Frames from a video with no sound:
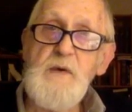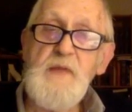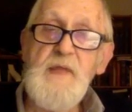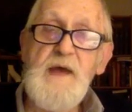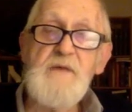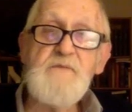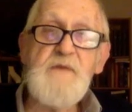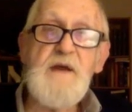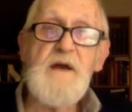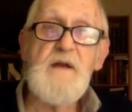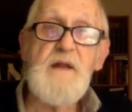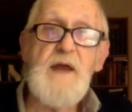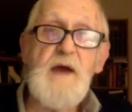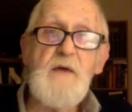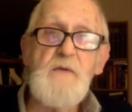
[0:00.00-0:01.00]
they
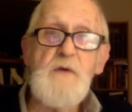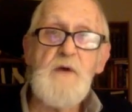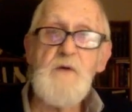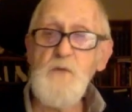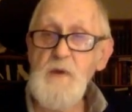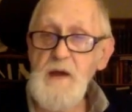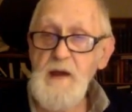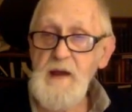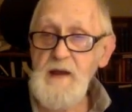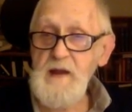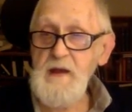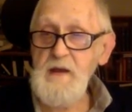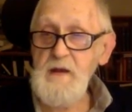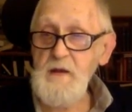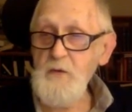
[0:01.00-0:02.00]
found out real quick I
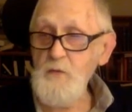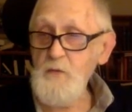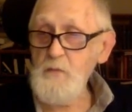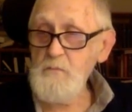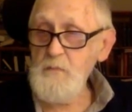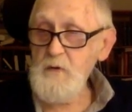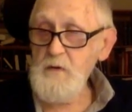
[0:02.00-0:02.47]
didn't know him.